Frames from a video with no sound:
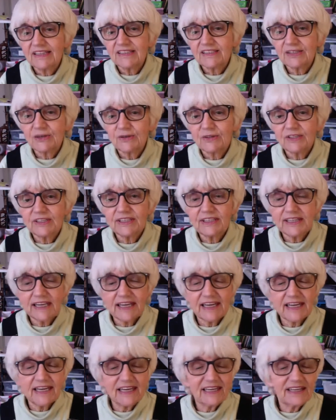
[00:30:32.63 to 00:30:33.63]
So
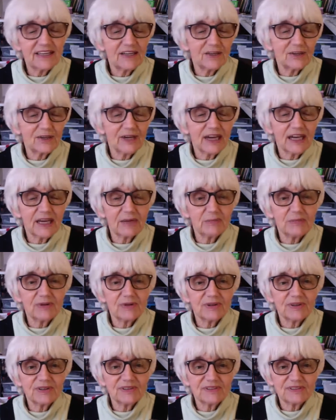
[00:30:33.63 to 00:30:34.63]
today, her
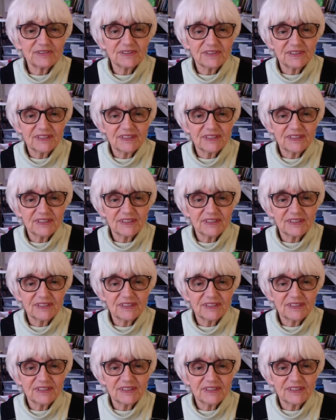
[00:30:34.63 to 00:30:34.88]
neighbor